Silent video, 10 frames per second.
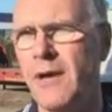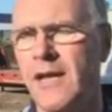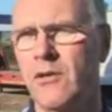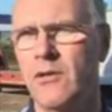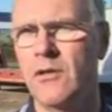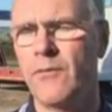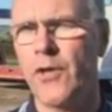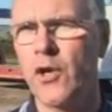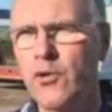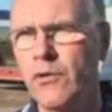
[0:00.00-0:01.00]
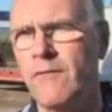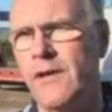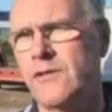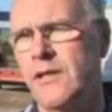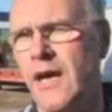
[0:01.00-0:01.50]
But a good
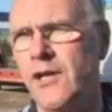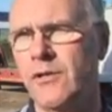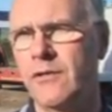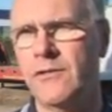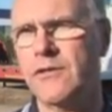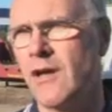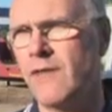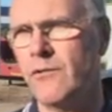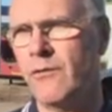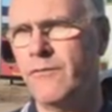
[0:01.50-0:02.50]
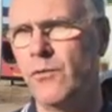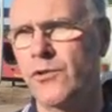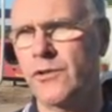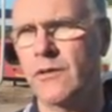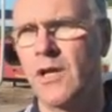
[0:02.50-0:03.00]
investigation can save you a
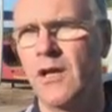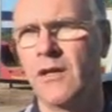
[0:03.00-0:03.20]
fortune,